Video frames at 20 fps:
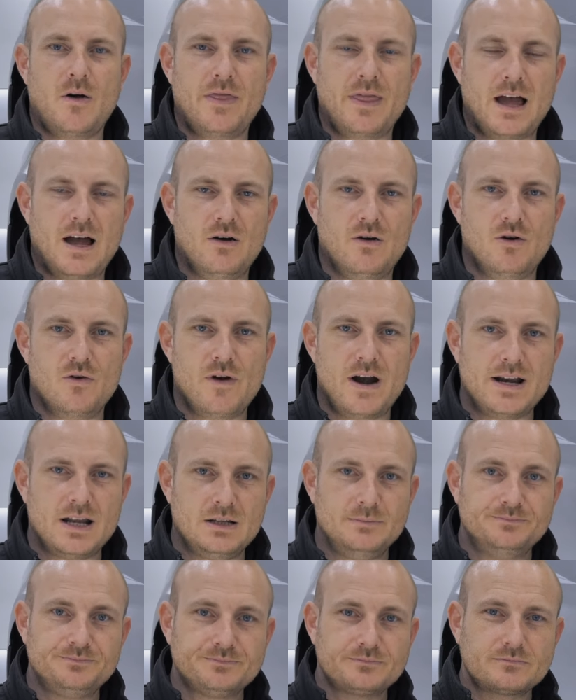on that
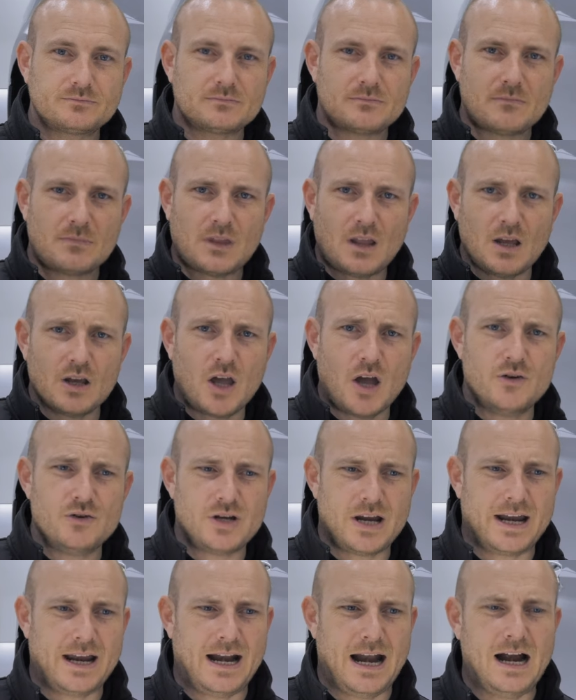already. Go and
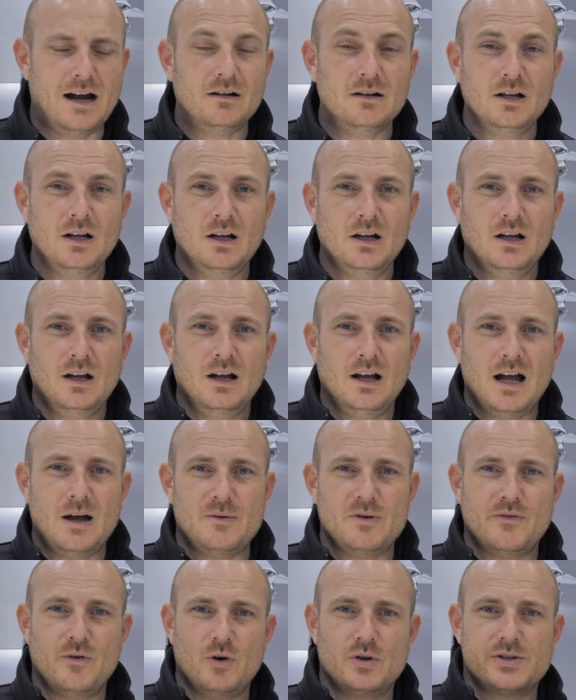check it out.
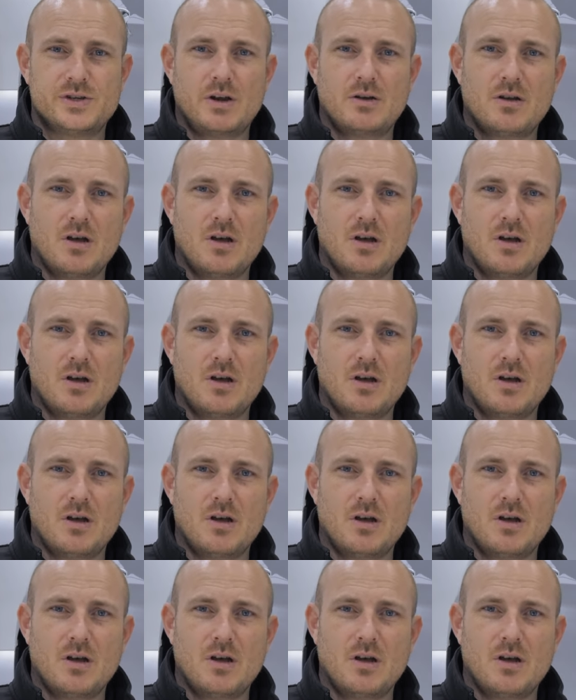And we've also